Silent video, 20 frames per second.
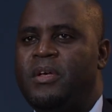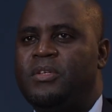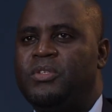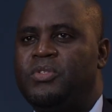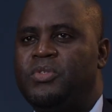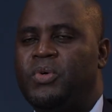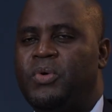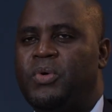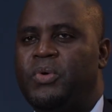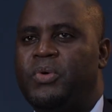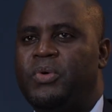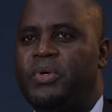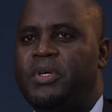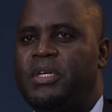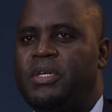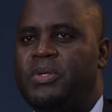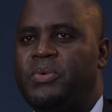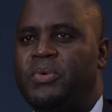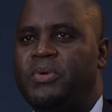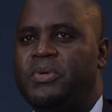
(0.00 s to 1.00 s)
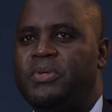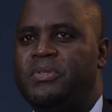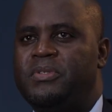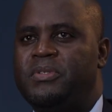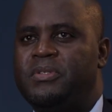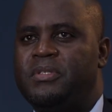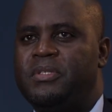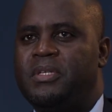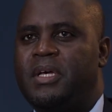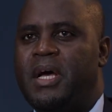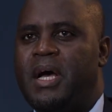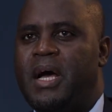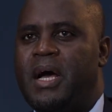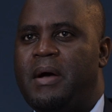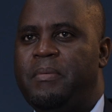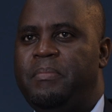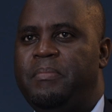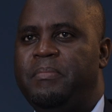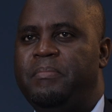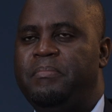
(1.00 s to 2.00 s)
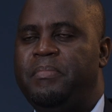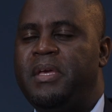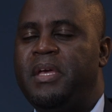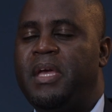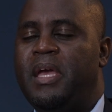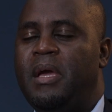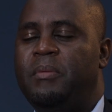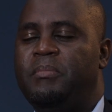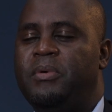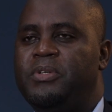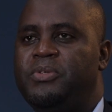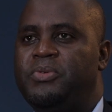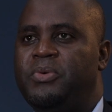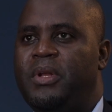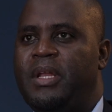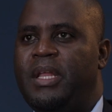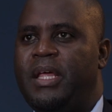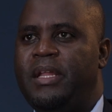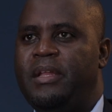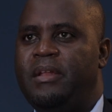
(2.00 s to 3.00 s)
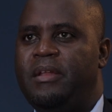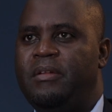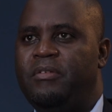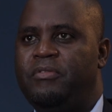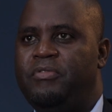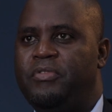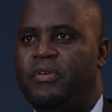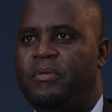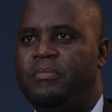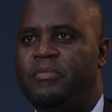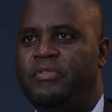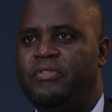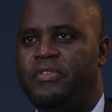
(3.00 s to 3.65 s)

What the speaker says: So it was being able to learn from